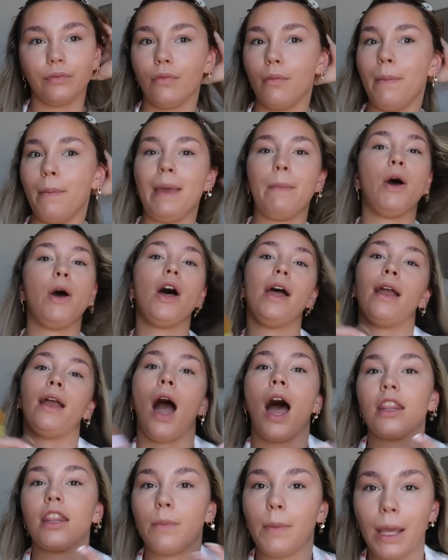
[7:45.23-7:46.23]
me putting
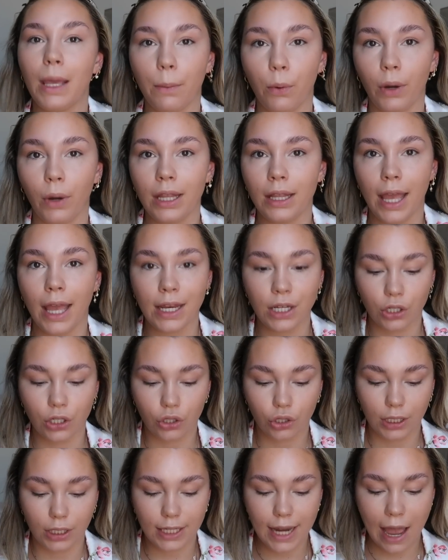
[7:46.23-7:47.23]
other people in the
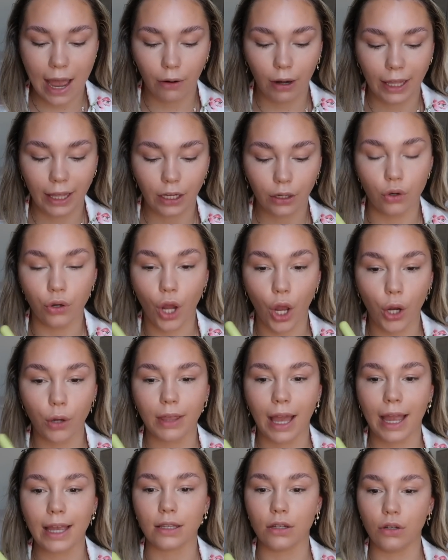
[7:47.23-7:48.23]
industry down. Like no,
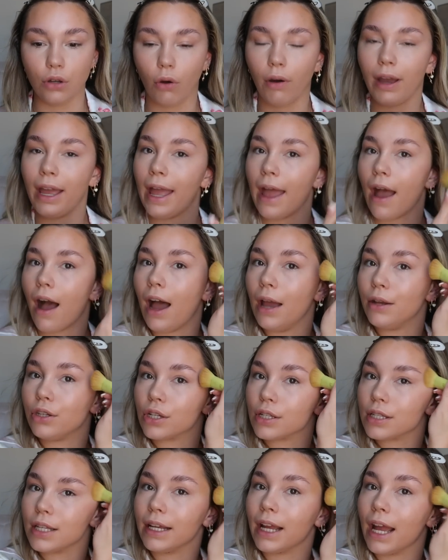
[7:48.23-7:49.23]
that is not it. I
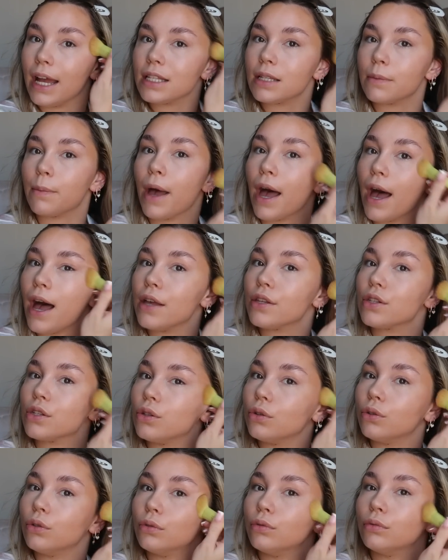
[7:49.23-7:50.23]
just like, as a
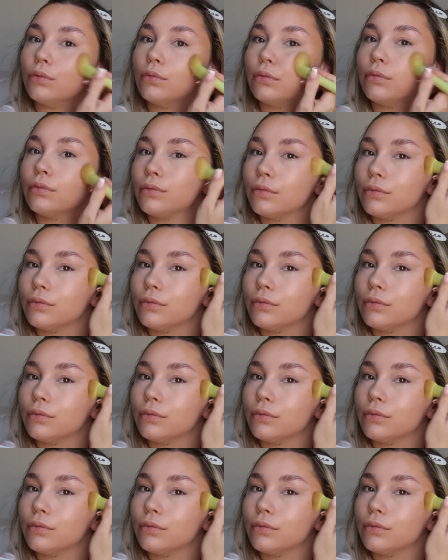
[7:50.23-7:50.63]
personal